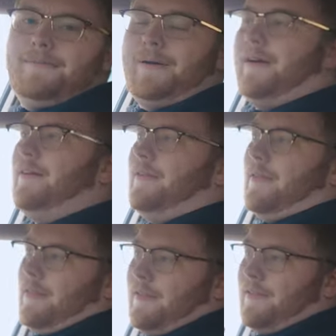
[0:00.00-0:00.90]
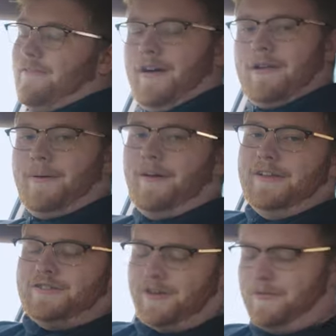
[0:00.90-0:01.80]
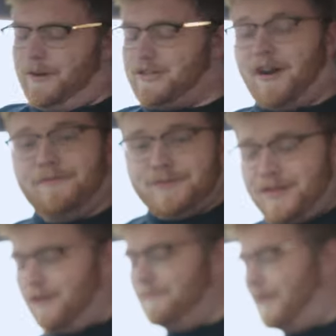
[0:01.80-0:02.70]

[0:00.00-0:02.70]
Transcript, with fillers: But final party trick, which I was told